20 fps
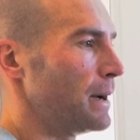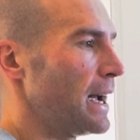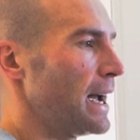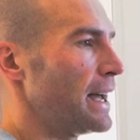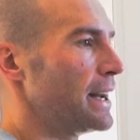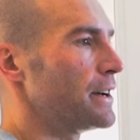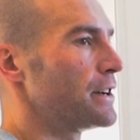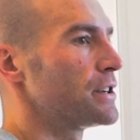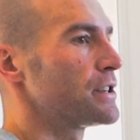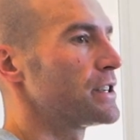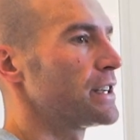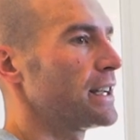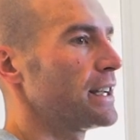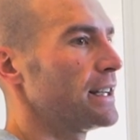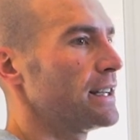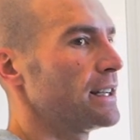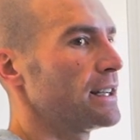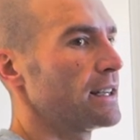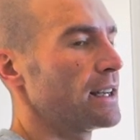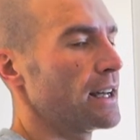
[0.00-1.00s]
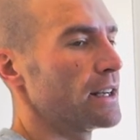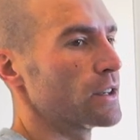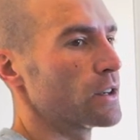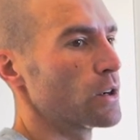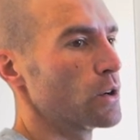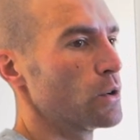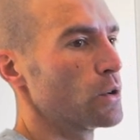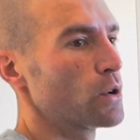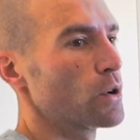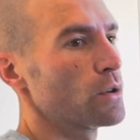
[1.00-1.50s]
energy and
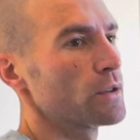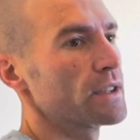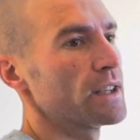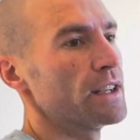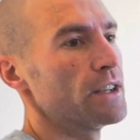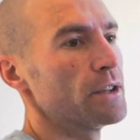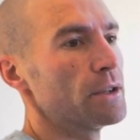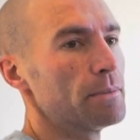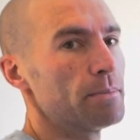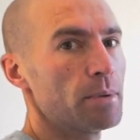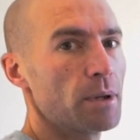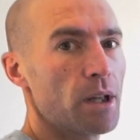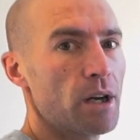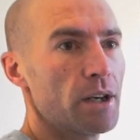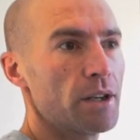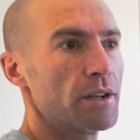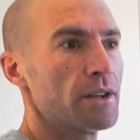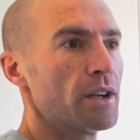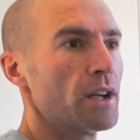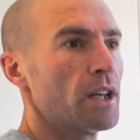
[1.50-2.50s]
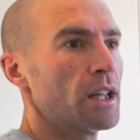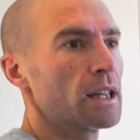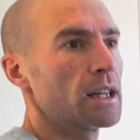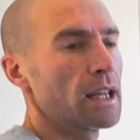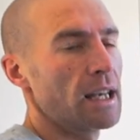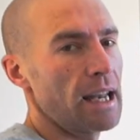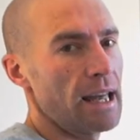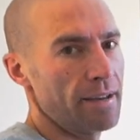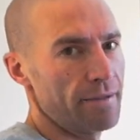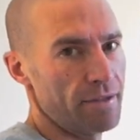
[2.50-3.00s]
glucose in your blood, the
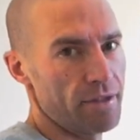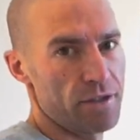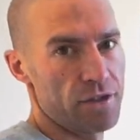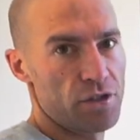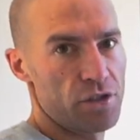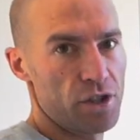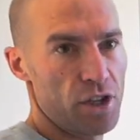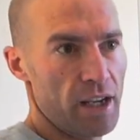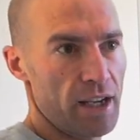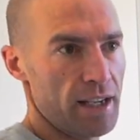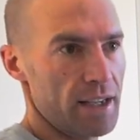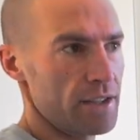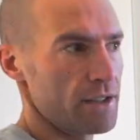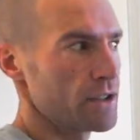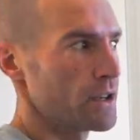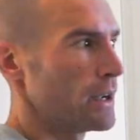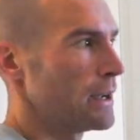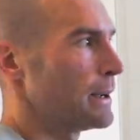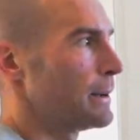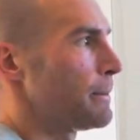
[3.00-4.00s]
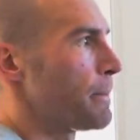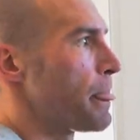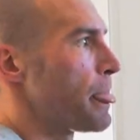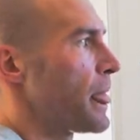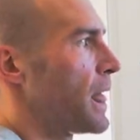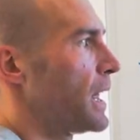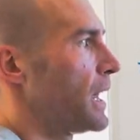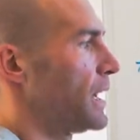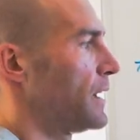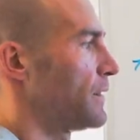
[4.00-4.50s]
levels change.
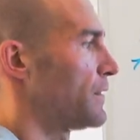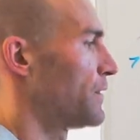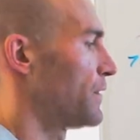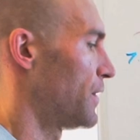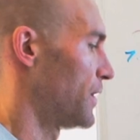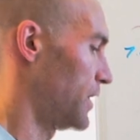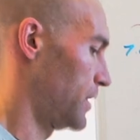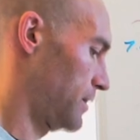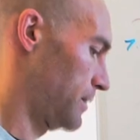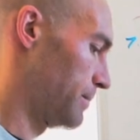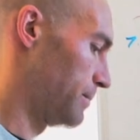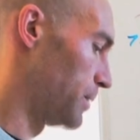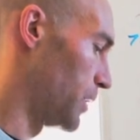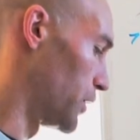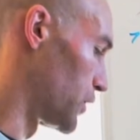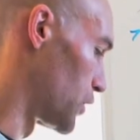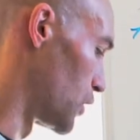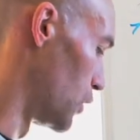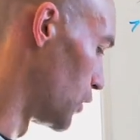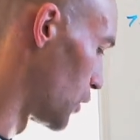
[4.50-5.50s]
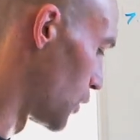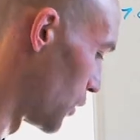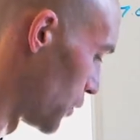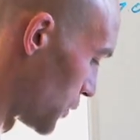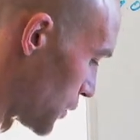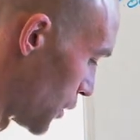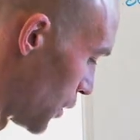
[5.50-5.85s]
If blood glucose